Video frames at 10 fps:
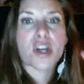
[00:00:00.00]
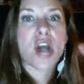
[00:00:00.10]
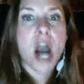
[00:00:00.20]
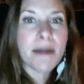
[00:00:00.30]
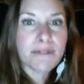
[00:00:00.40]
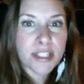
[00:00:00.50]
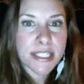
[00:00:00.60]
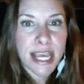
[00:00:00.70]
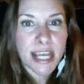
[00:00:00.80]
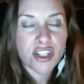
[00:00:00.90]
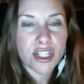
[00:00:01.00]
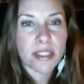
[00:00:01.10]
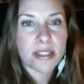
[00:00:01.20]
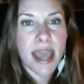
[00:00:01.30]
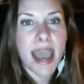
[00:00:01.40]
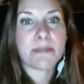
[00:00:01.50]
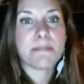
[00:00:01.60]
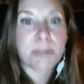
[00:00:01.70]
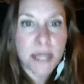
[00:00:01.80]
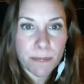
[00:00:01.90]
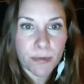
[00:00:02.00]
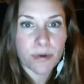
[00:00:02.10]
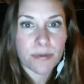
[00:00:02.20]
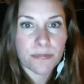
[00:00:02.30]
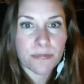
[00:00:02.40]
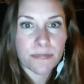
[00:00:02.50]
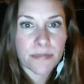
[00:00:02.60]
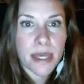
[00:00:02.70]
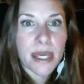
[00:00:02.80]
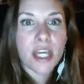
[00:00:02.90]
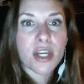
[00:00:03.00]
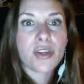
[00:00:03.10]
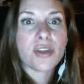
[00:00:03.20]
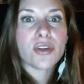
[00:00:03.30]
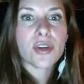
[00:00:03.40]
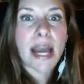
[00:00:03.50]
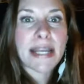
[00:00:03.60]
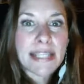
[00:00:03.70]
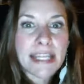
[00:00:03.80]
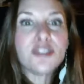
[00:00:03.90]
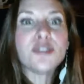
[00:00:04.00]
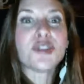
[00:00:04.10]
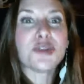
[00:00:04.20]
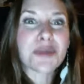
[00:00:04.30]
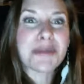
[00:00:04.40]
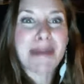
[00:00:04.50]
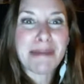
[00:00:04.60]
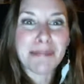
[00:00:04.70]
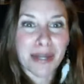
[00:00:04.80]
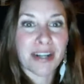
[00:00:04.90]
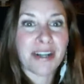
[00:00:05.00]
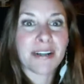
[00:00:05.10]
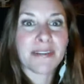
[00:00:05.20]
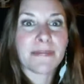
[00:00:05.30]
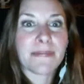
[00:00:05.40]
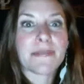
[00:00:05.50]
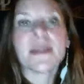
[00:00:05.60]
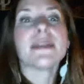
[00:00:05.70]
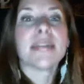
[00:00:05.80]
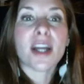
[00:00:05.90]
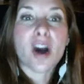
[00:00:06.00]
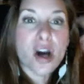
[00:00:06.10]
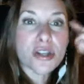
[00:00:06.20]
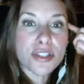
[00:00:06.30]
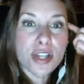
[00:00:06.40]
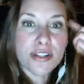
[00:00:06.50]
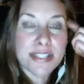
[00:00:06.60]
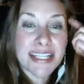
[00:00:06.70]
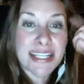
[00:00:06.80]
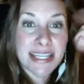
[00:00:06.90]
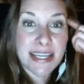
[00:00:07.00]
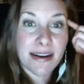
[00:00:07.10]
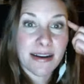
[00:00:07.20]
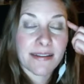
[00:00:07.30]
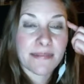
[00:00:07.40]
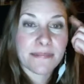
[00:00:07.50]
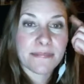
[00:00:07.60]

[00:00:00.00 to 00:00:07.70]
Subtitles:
Conversations and people. I need you to remember that it all starts in here.